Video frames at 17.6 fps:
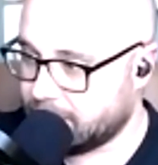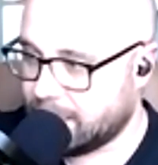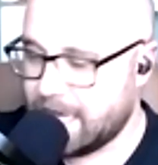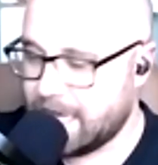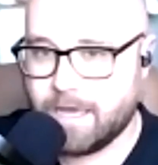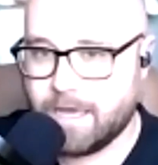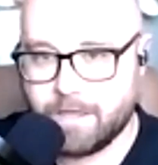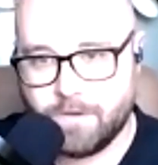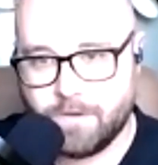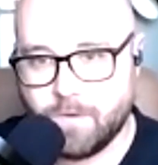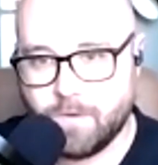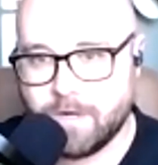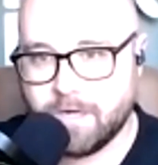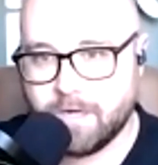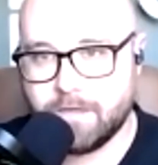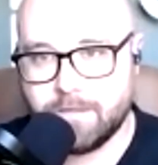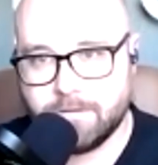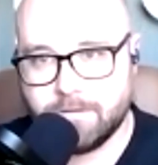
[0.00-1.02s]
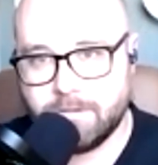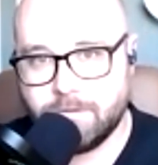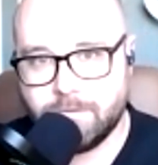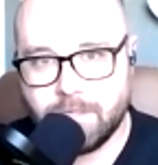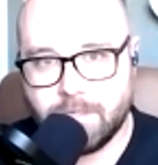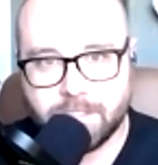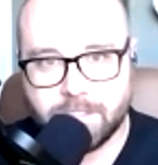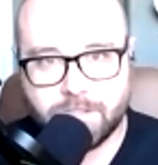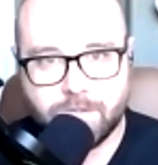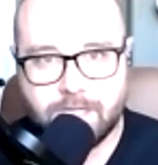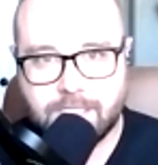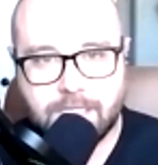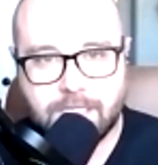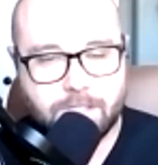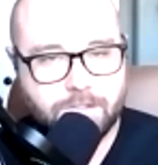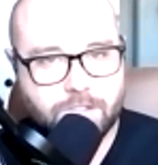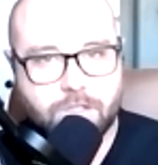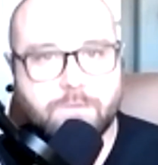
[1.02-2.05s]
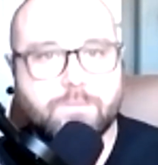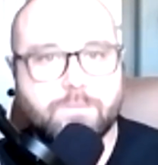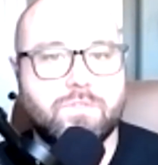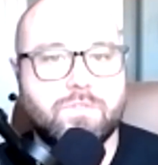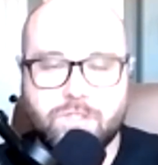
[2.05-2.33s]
Yeah, you wanna you wanna strike down Job? You